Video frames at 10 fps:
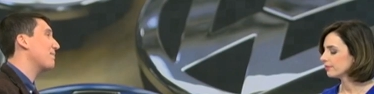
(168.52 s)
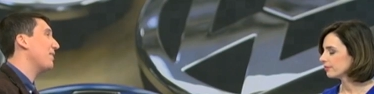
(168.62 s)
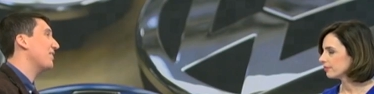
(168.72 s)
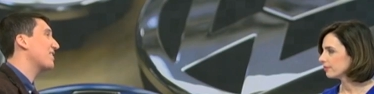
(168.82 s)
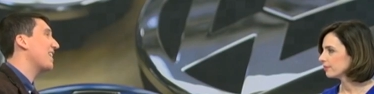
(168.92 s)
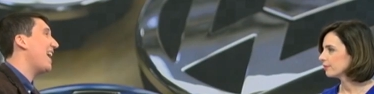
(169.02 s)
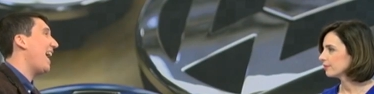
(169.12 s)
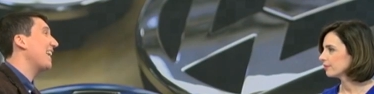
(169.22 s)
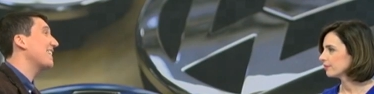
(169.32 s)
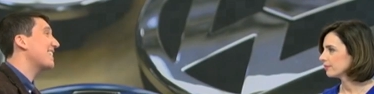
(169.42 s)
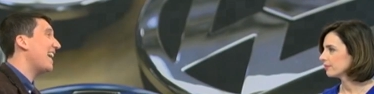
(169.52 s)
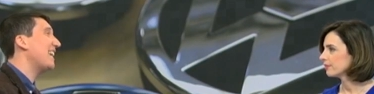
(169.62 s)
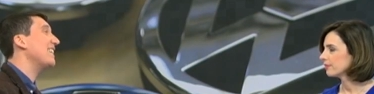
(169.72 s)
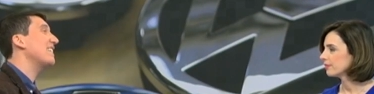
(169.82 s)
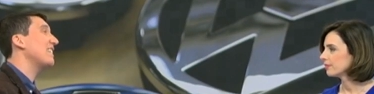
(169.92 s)
Speaker 1: months and
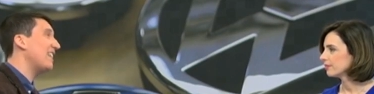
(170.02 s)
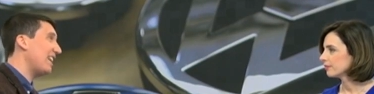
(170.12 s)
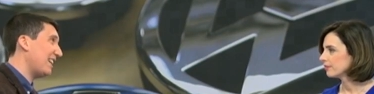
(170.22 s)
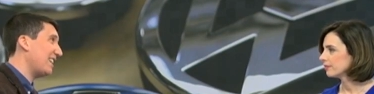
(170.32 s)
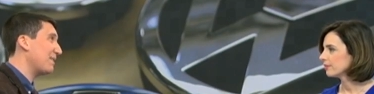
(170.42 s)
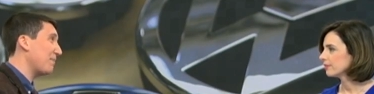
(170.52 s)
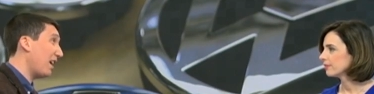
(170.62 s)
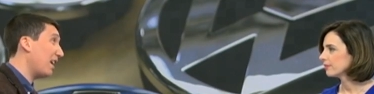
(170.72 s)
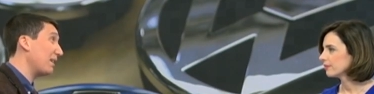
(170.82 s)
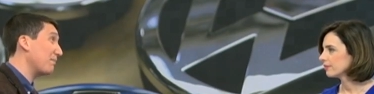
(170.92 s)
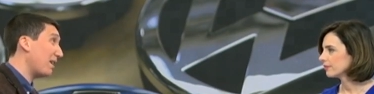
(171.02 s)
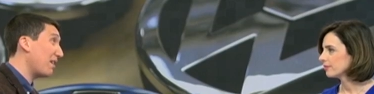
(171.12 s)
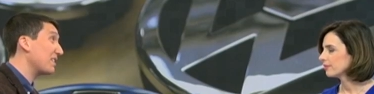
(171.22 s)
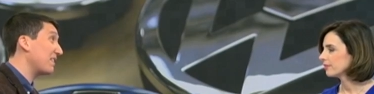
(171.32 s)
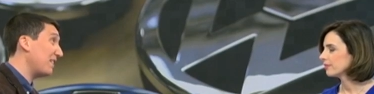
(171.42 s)
ten years behind
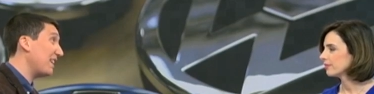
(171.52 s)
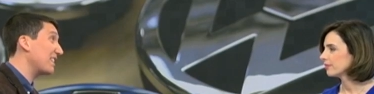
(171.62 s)
bars if he